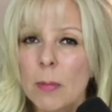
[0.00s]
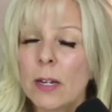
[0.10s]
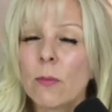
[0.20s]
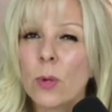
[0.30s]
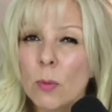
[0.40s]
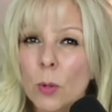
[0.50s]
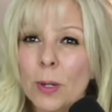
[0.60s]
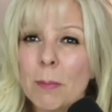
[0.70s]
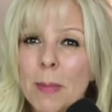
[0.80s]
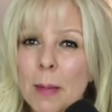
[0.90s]
But if we will
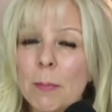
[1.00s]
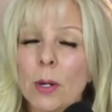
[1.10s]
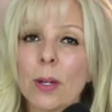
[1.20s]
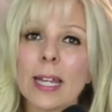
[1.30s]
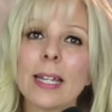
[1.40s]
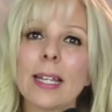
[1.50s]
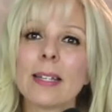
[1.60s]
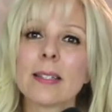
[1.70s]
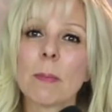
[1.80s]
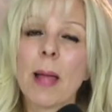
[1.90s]
remember it
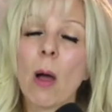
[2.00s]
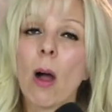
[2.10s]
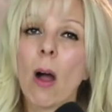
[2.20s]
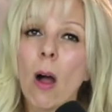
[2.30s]
is about